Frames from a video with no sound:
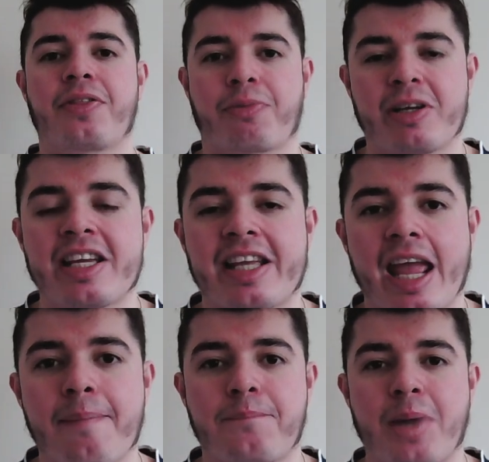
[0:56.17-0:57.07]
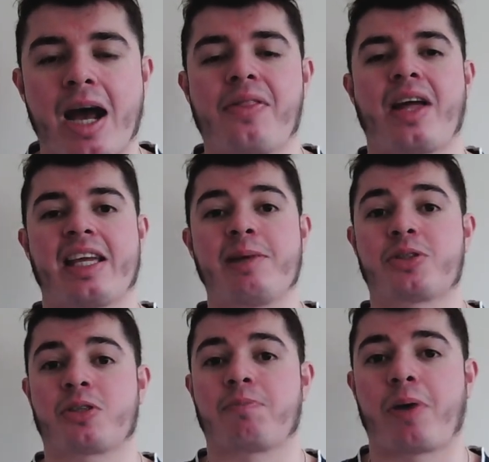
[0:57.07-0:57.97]
3-game ban that he was
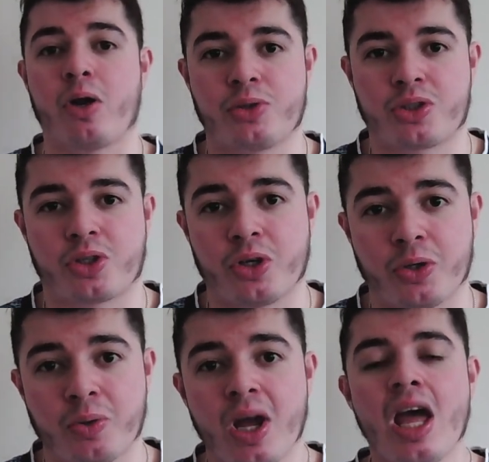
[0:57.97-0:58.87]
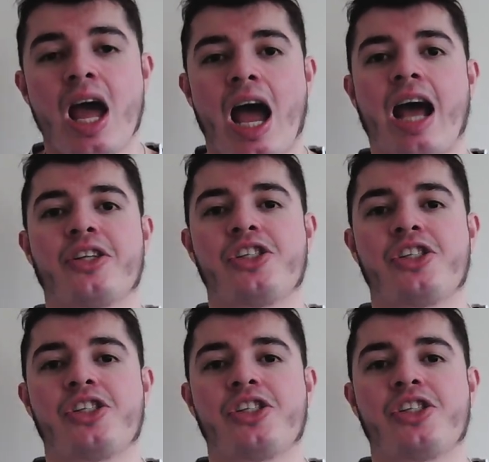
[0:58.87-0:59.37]
supposed to, and